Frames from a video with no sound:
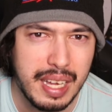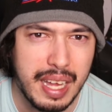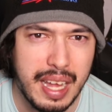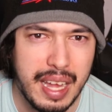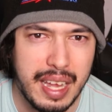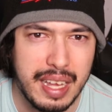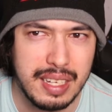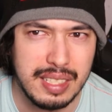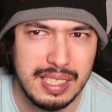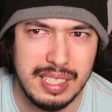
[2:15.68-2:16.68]

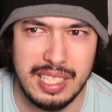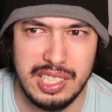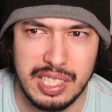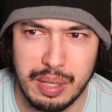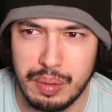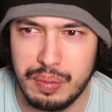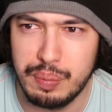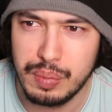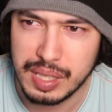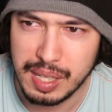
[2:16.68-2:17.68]
and he did actually come up with
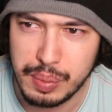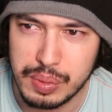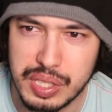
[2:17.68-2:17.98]
a couple